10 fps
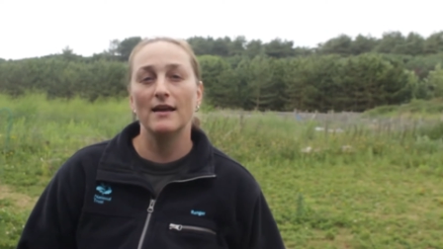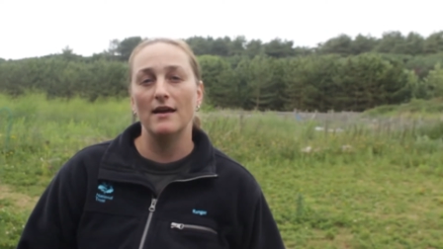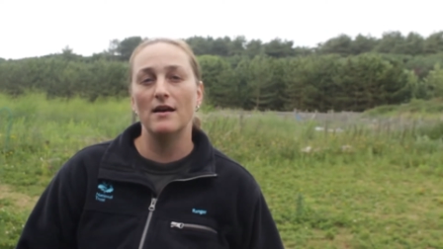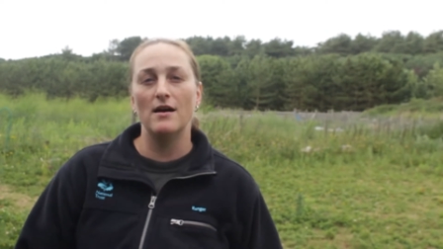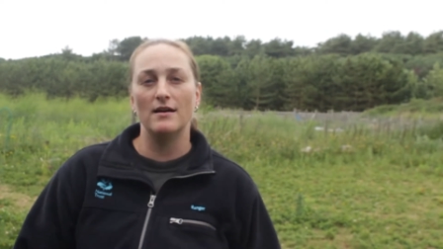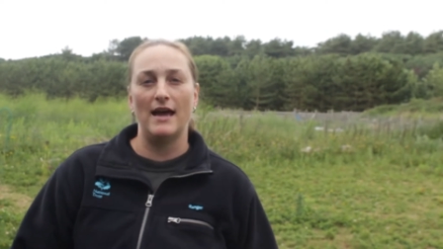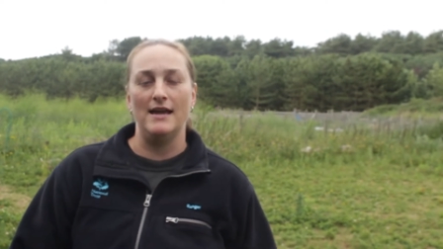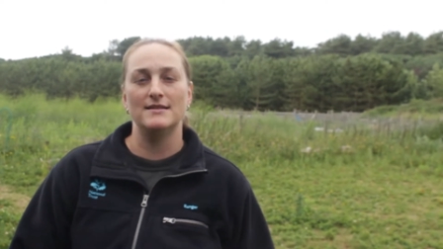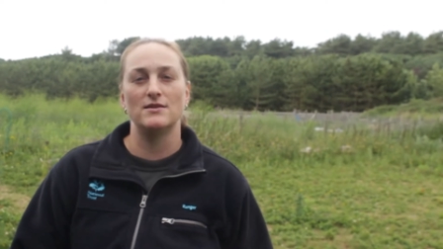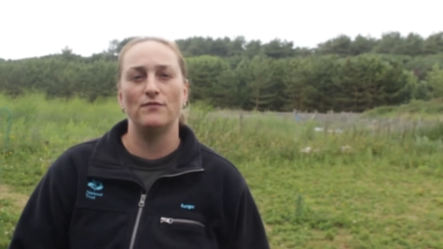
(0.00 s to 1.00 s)
In our
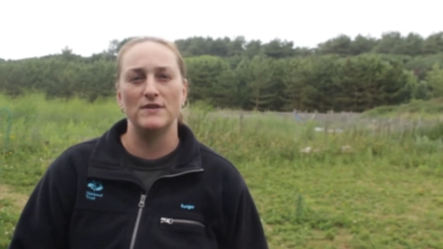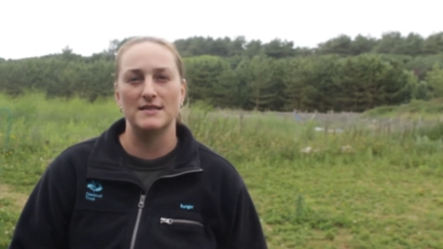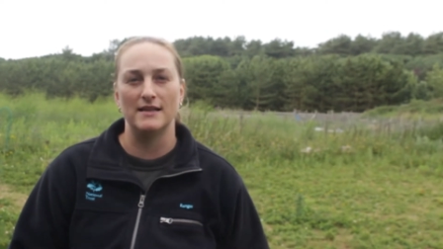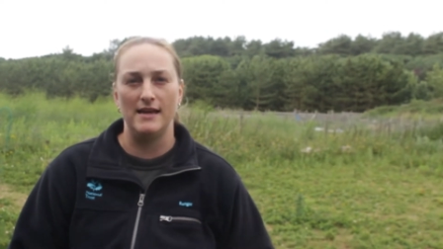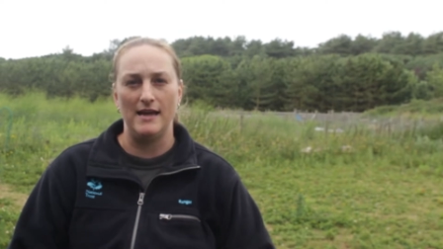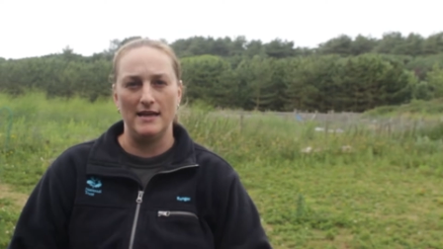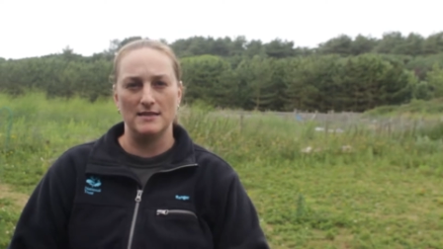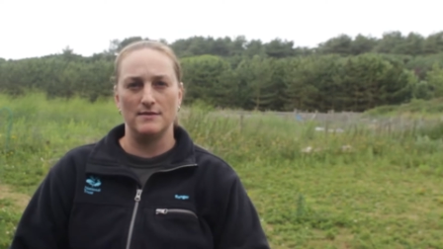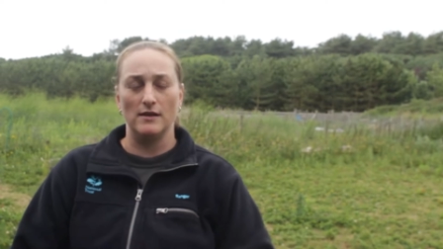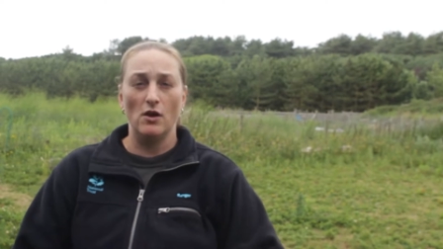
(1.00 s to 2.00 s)
case, obviously, it's
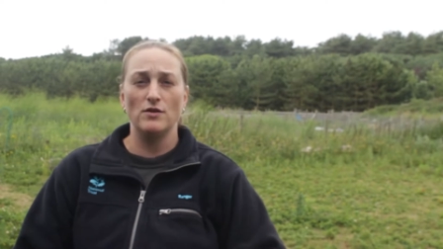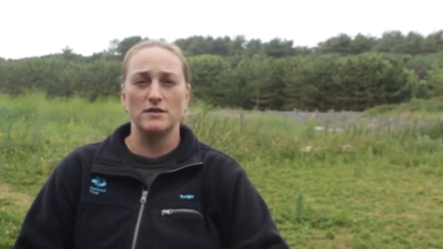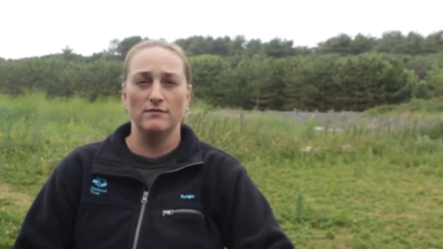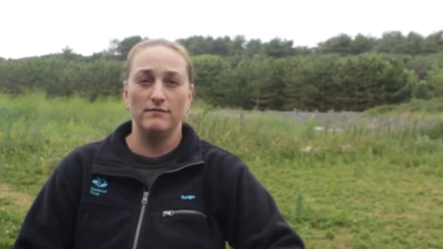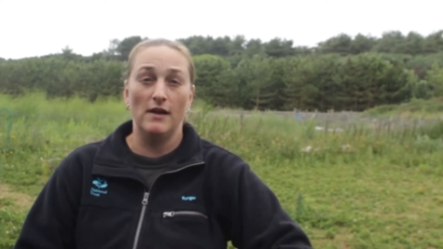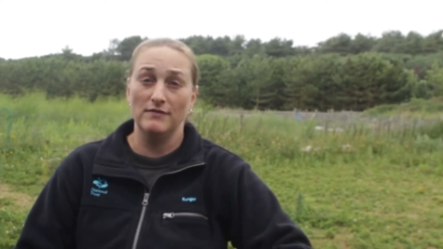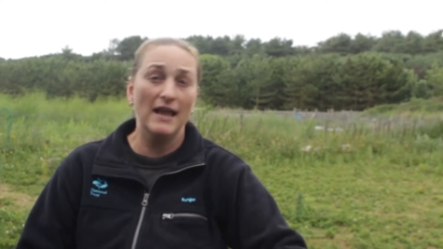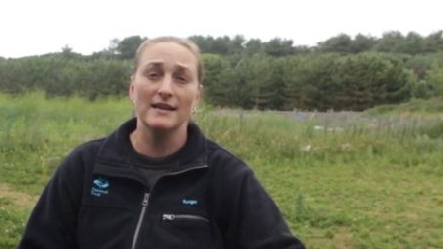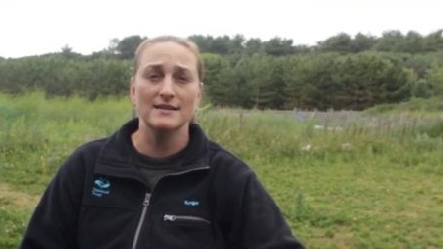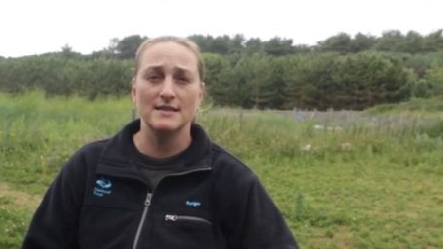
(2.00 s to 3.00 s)
the loss of
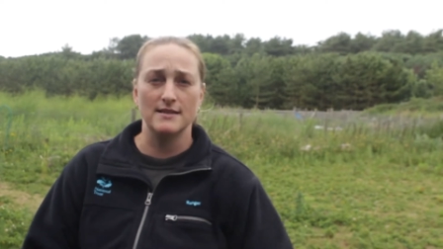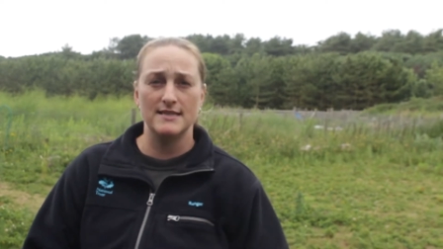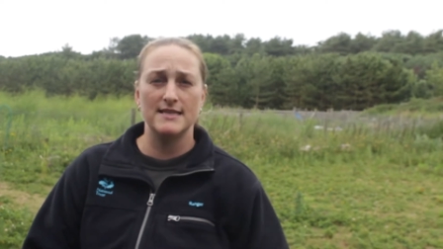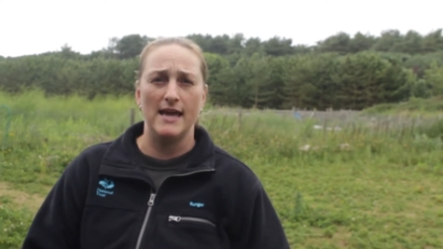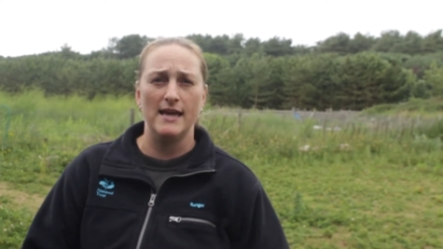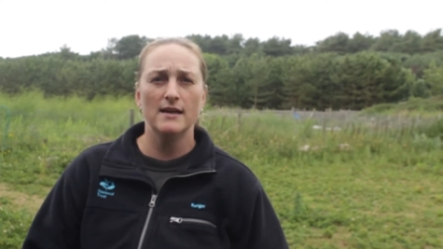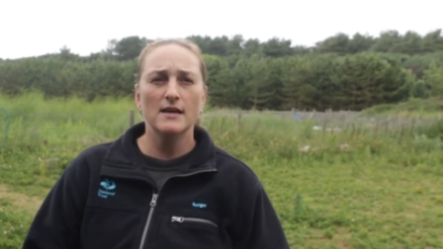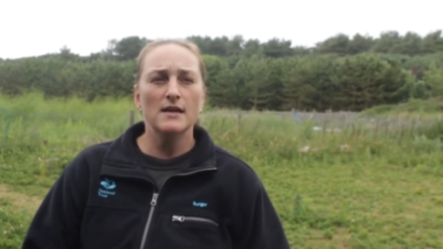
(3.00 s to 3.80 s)
land to the sea.